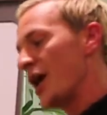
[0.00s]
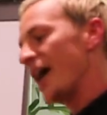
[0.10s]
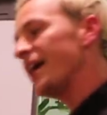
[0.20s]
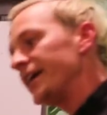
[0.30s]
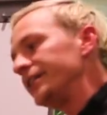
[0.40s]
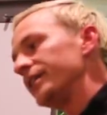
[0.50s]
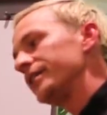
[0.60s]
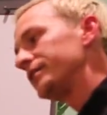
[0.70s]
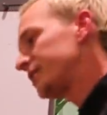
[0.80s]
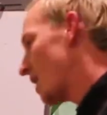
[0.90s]
hey,
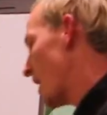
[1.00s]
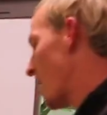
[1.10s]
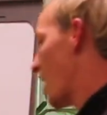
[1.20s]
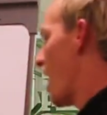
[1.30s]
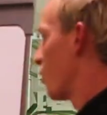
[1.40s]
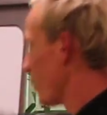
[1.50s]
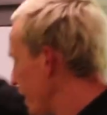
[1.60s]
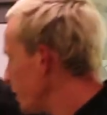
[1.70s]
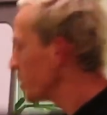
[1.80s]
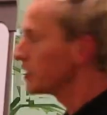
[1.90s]
does a
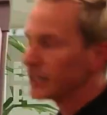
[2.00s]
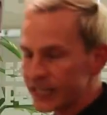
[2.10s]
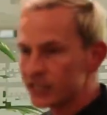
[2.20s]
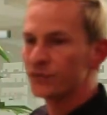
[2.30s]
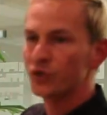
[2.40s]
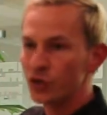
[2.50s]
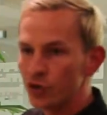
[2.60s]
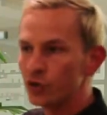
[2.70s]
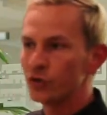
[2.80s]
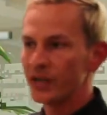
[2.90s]
regular list
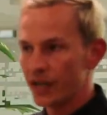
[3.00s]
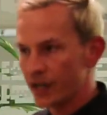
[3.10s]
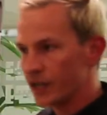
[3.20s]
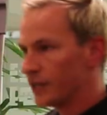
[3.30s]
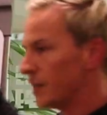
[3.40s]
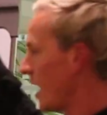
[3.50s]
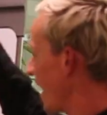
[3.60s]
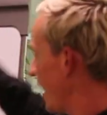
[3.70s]
view in